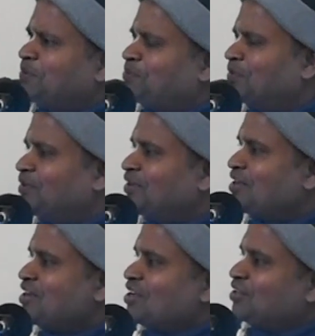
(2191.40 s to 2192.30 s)
people.
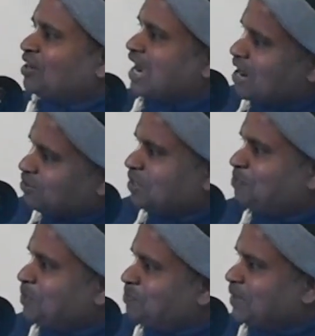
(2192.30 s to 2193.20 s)
So how they
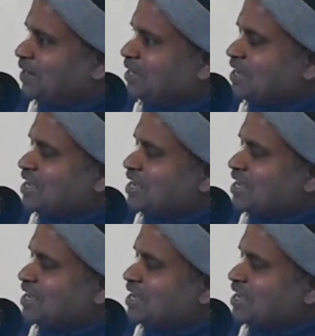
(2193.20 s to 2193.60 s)
prepare?